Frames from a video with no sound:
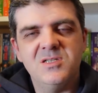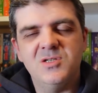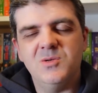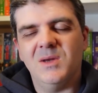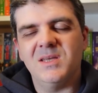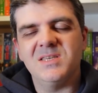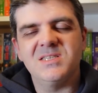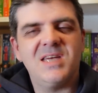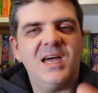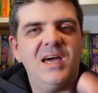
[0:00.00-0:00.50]

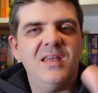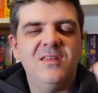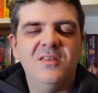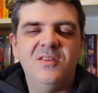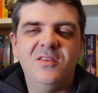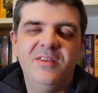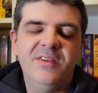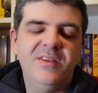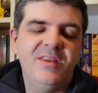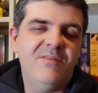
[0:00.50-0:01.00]
Joanna
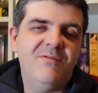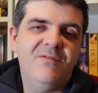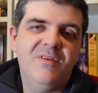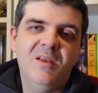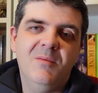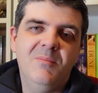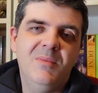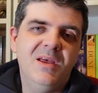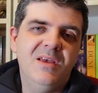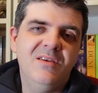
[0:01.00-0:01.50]
Scanlon in the
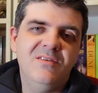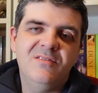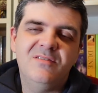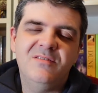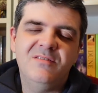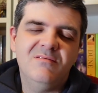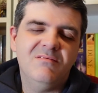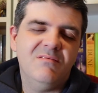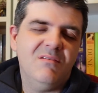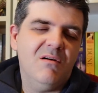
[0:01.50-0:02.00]
film
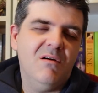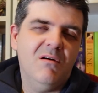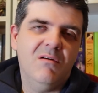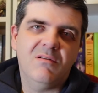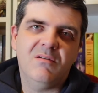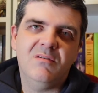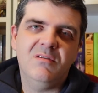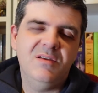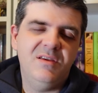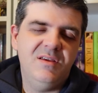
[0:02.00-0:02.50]
is
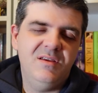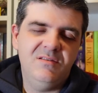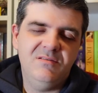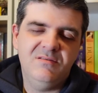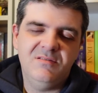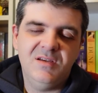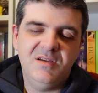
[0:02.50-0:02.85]
utterly,